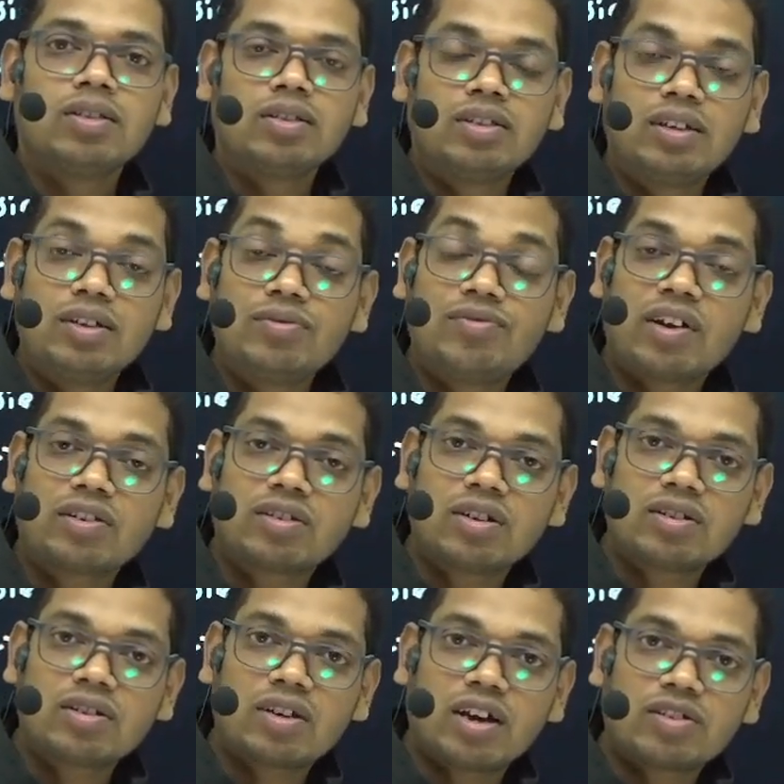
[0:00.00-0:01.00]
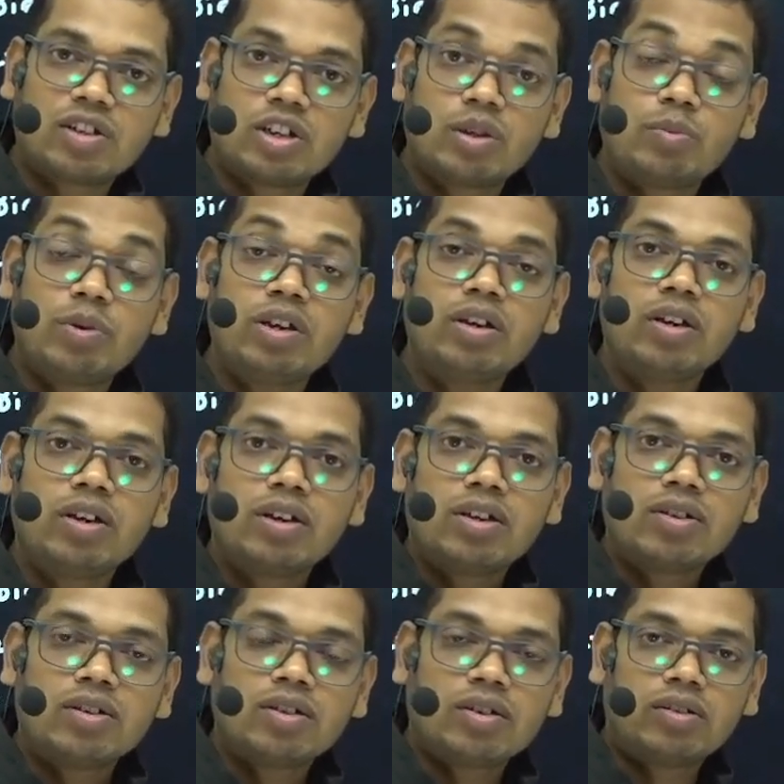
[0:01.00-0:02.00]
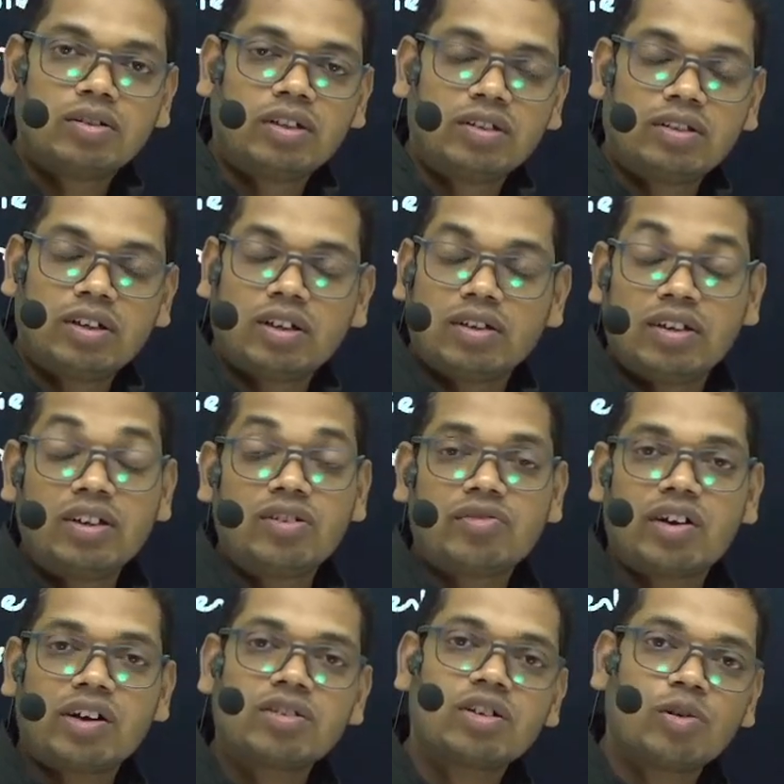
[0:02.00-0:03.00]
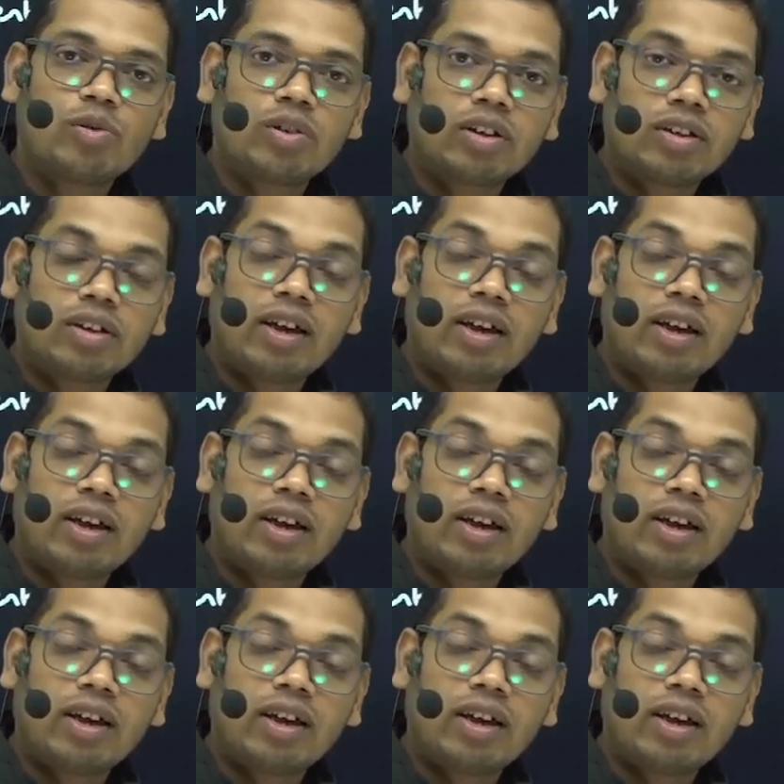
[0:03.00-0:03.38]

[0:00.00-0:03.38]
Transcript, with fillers: the factors are said to be the intracellular,